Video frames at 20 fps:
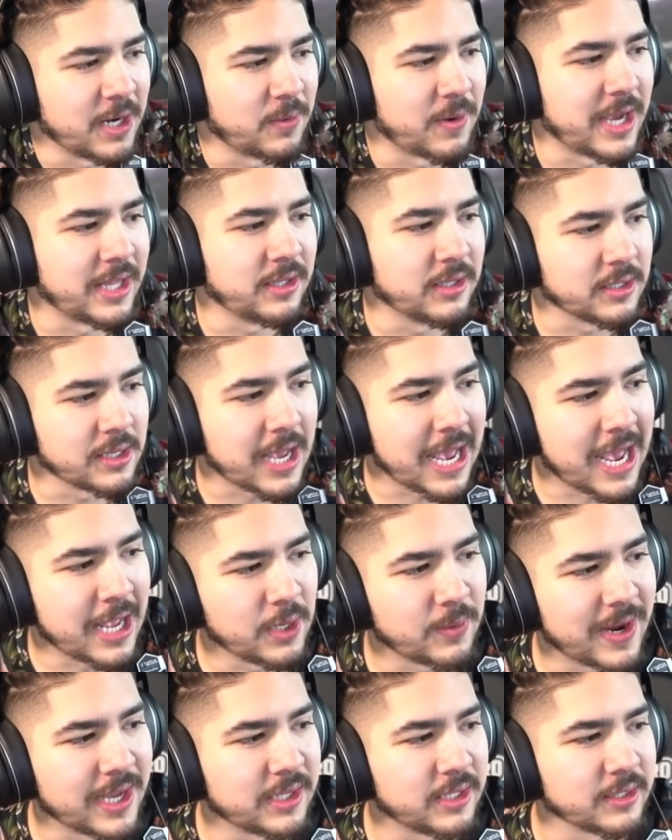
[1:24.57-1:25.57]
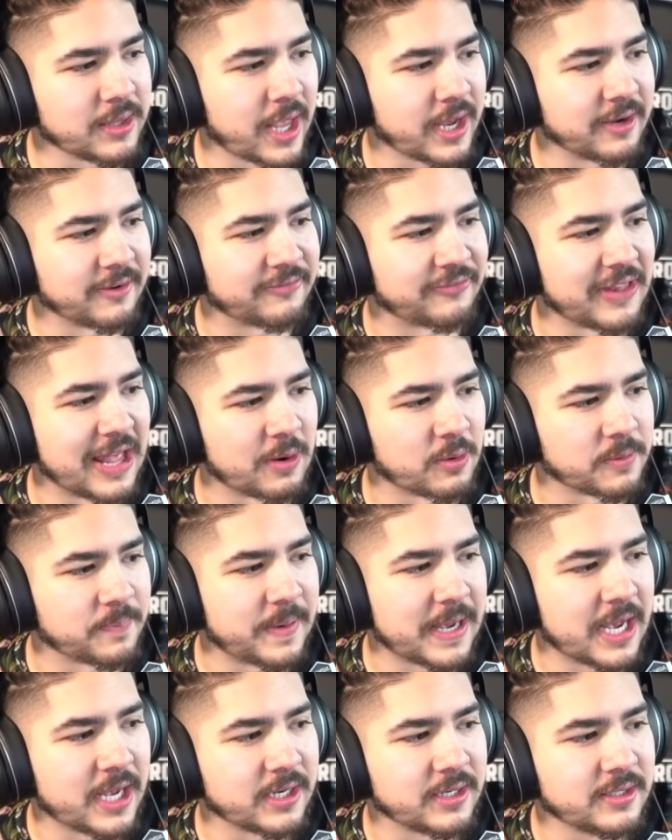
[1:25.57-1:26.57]
do I look? How do I look like a flower
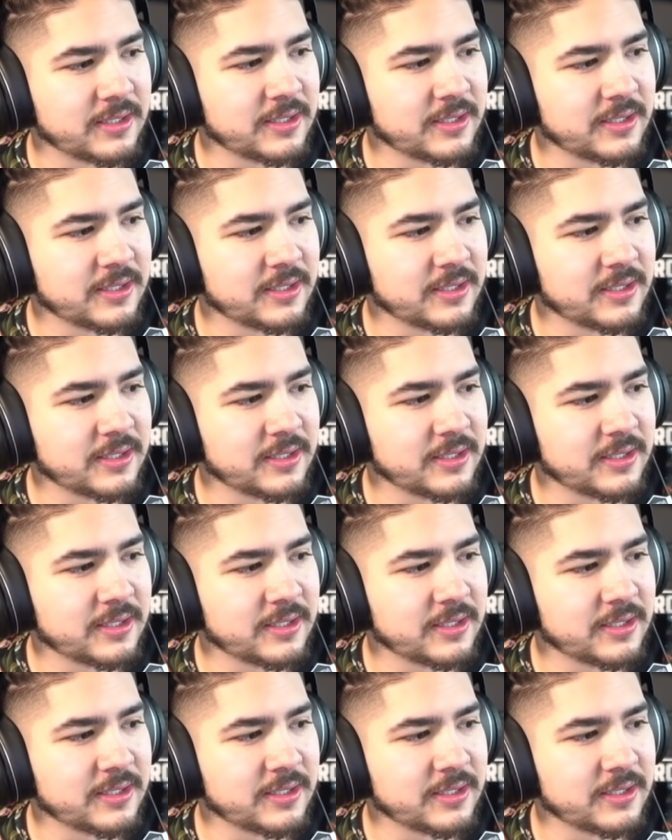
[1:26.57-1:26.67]
pot?